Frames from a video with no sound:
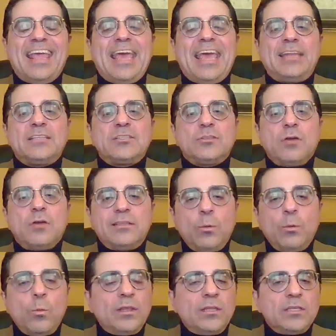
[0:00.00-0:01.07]
And it's thought that
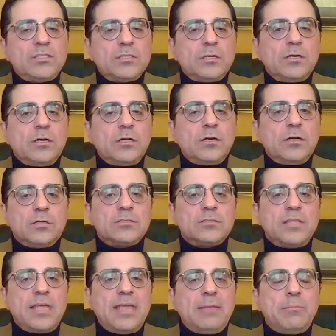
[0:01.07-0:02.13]
when this occurs,
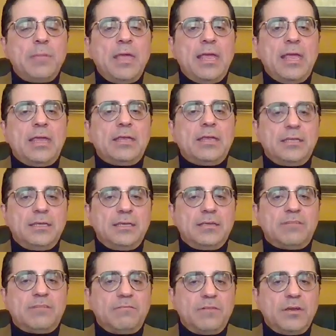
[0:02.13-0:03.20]
they may
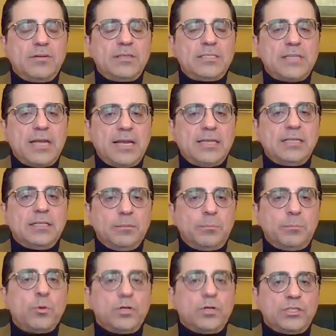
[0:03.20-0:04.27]
give a very tiny little
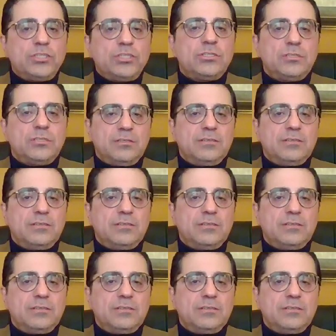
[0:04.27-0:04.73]
push,